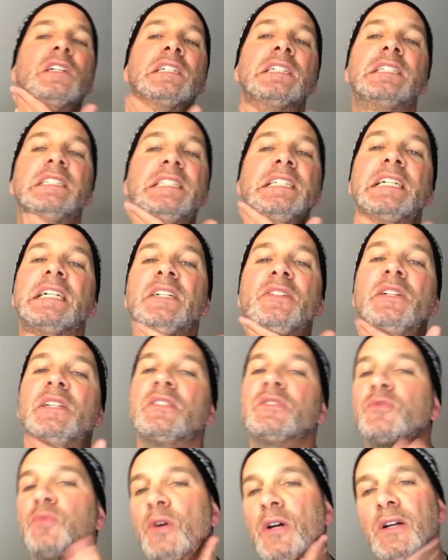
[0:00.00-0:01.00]
in the
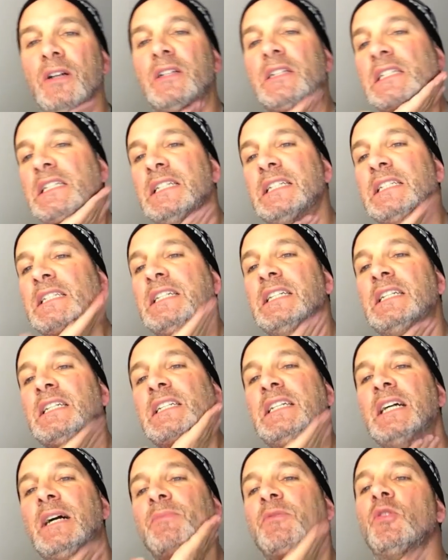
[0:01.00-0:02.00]
areas where
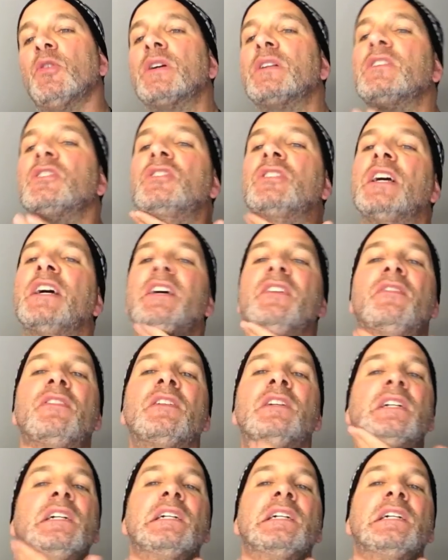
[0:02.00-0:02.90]
I'm going to shave.